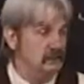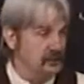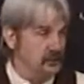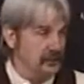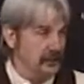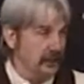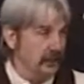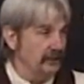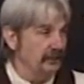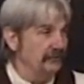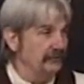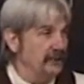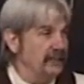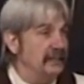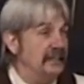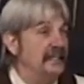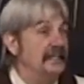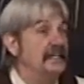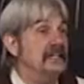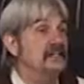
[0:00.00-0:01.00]
himself
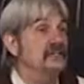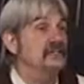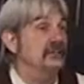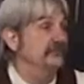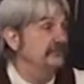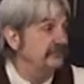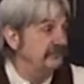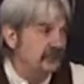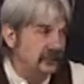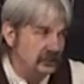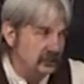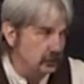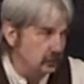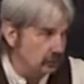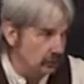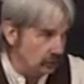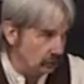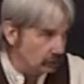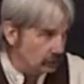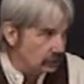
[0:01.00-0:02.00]
in his
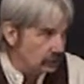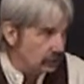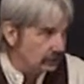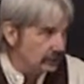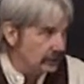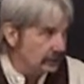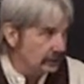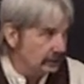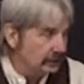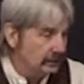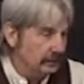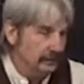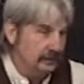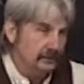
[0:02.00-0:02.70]
official glory,